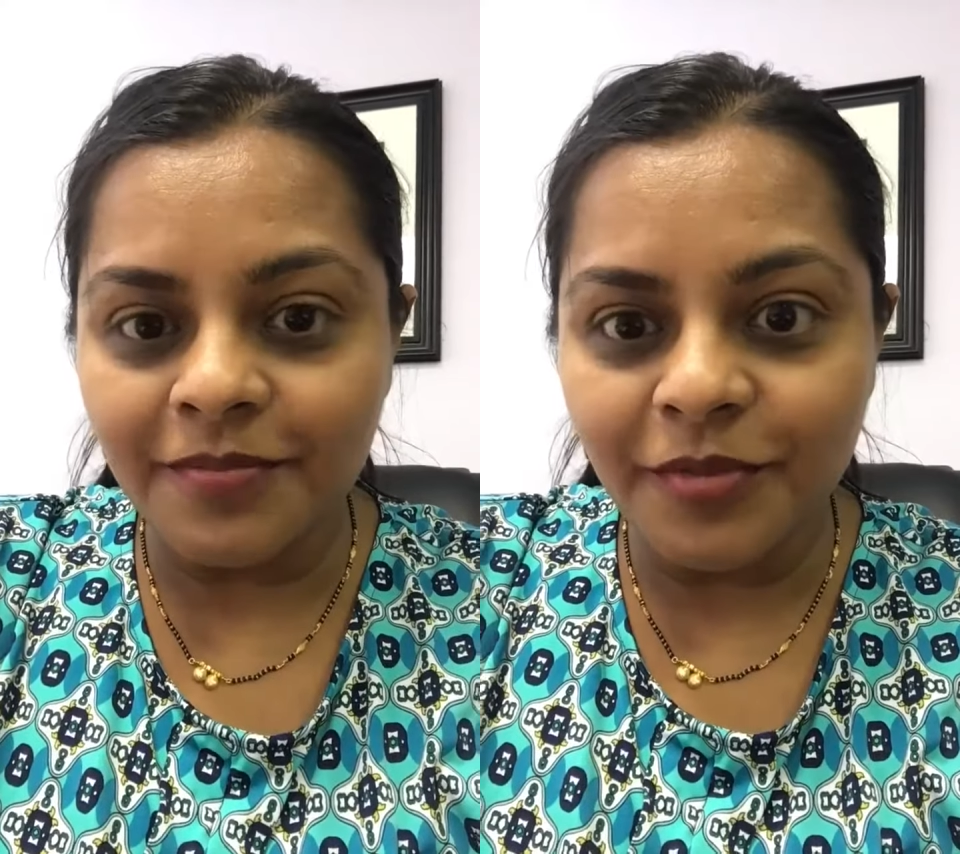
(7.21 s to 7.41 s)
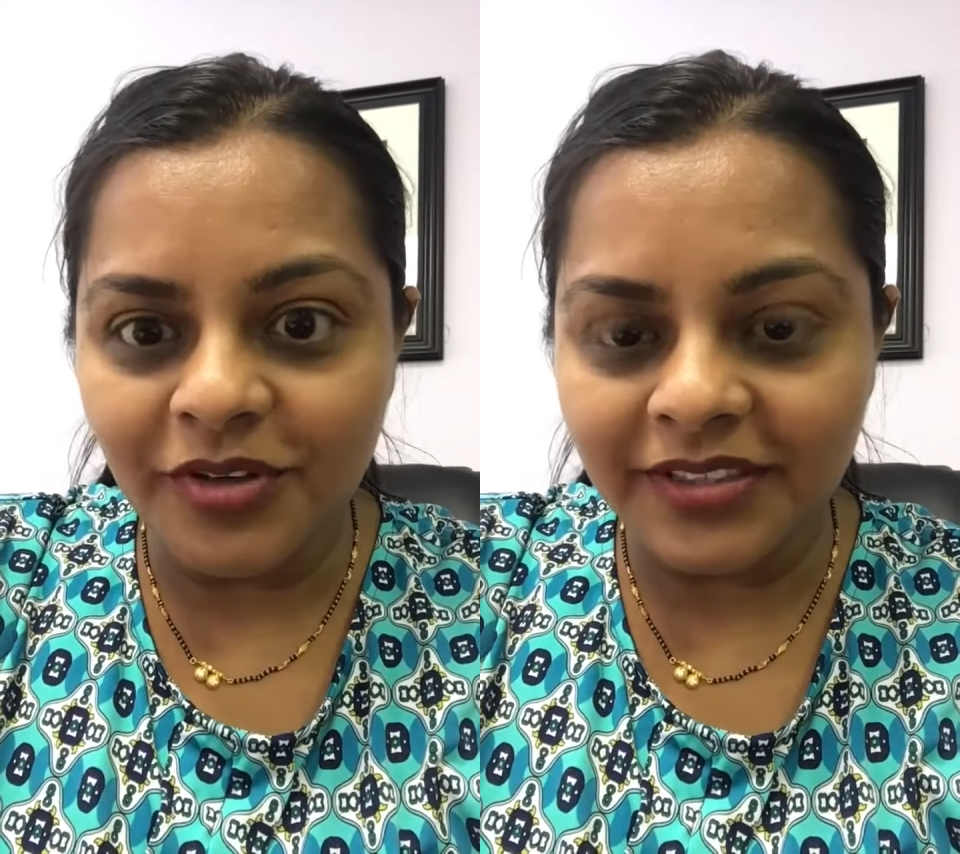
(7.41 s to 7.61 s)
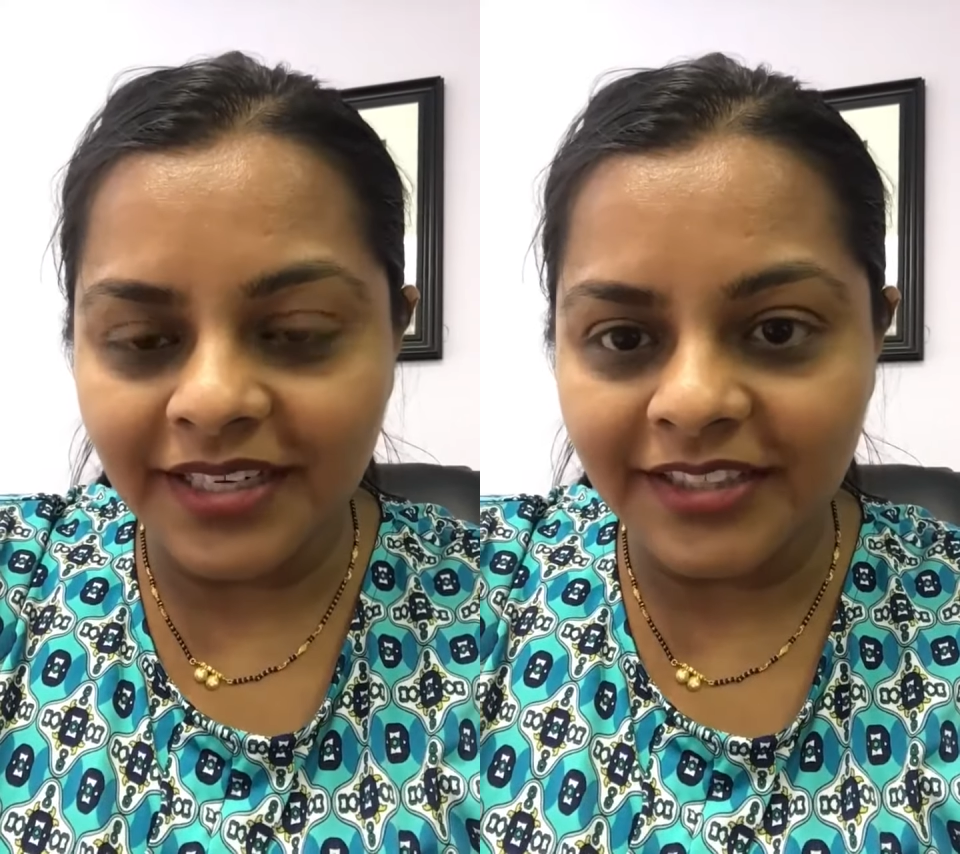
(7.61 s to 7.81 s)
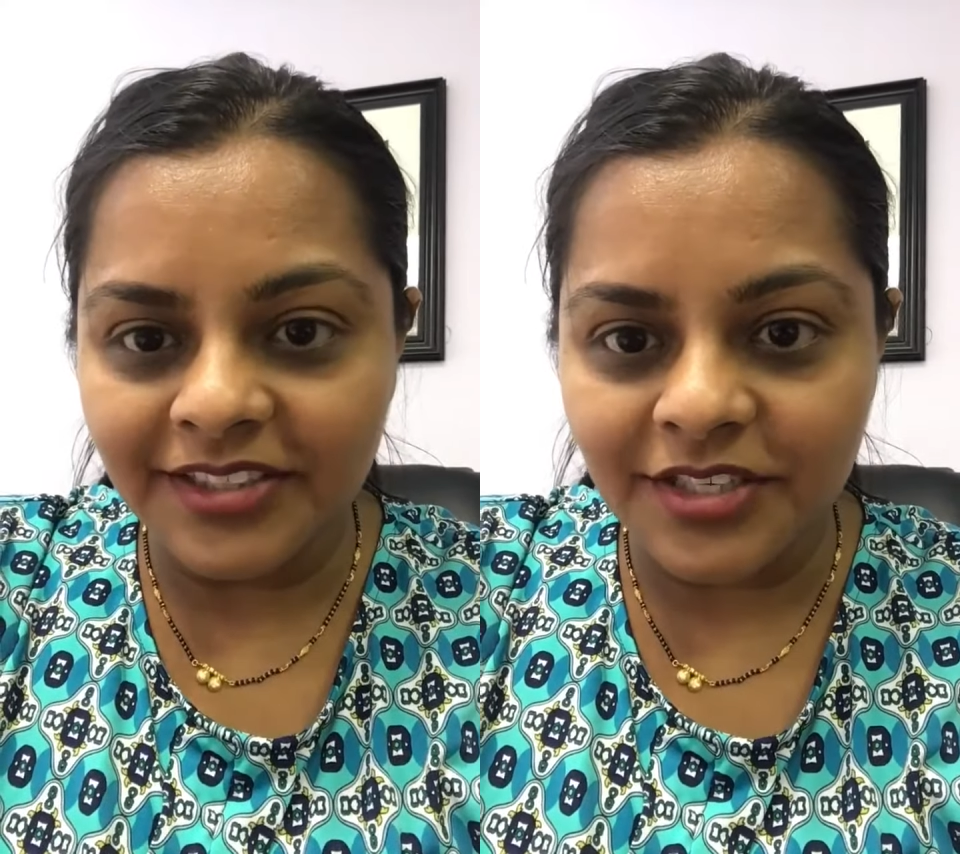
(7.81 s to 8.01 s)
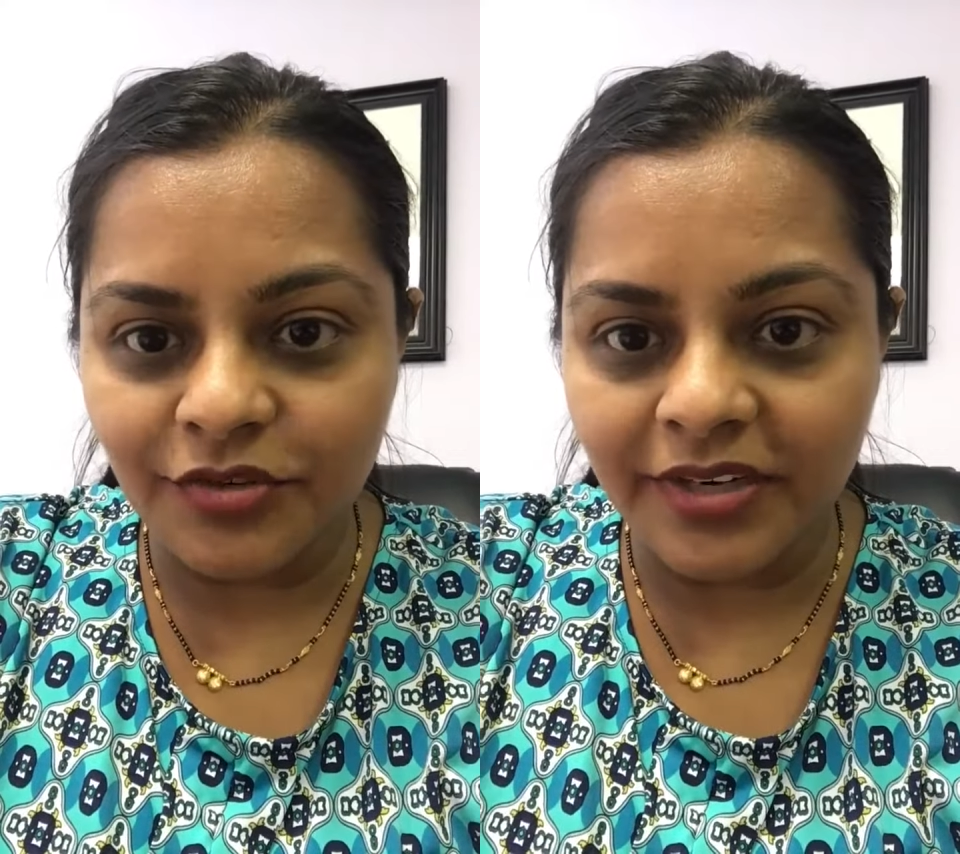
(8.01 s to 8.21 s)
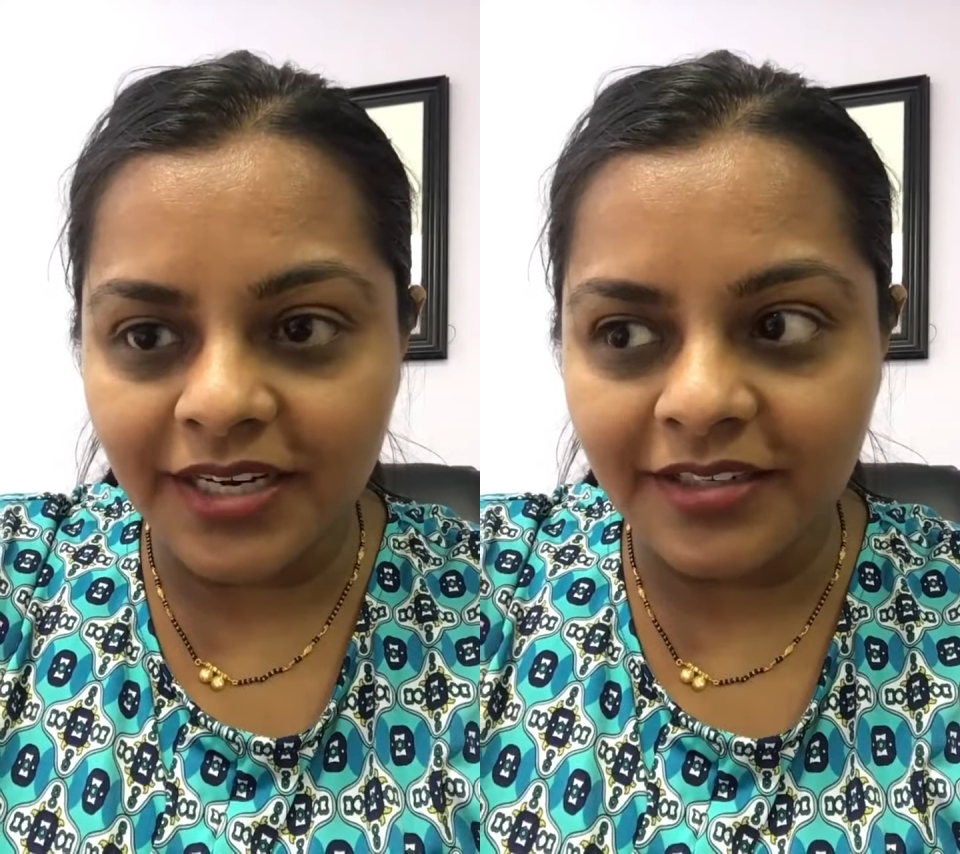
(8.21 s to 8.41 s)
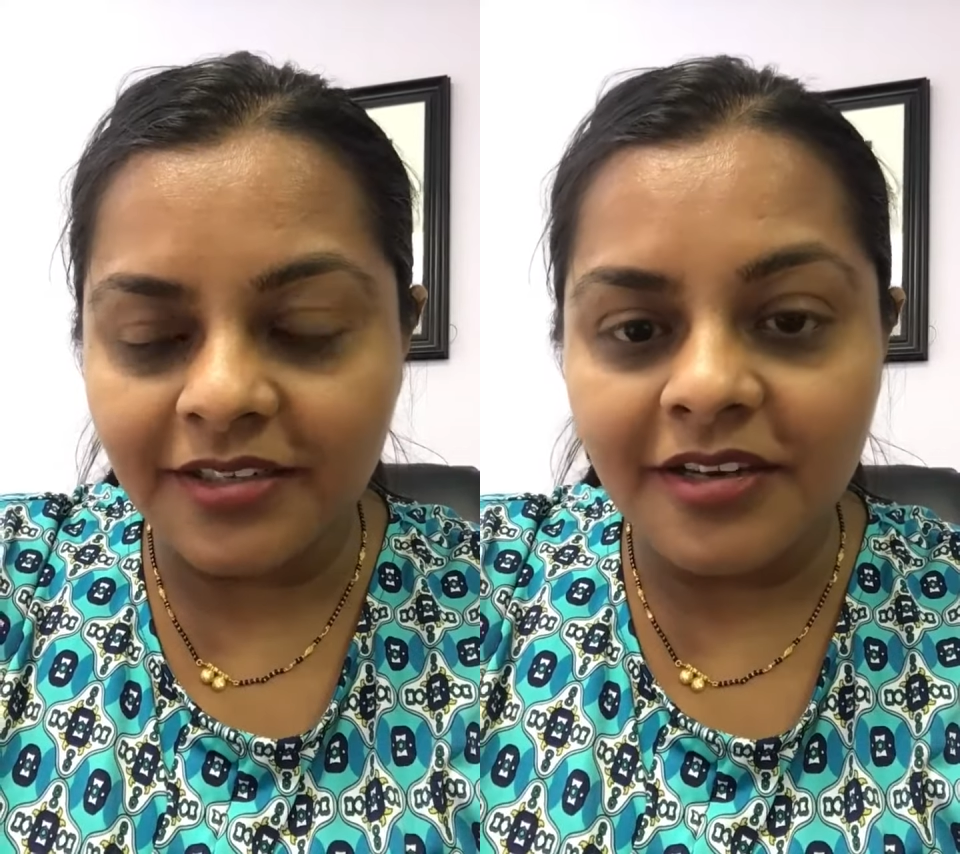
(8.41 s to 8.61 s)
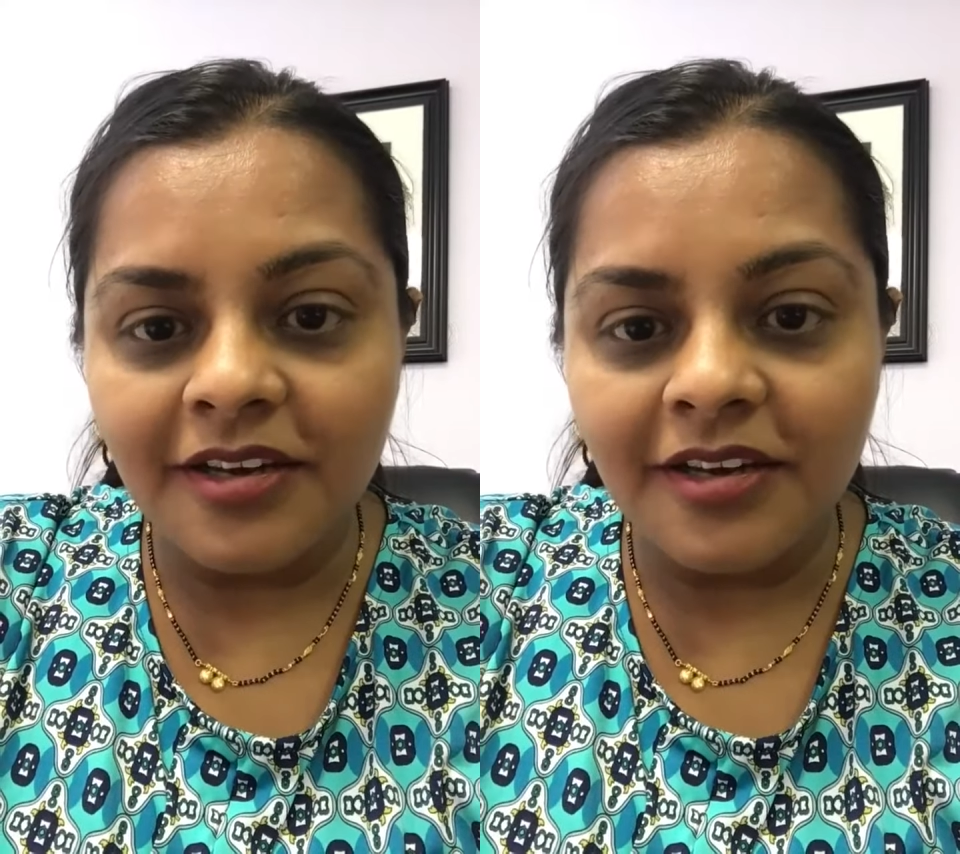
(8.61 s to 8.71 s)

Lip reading: a book that I just read.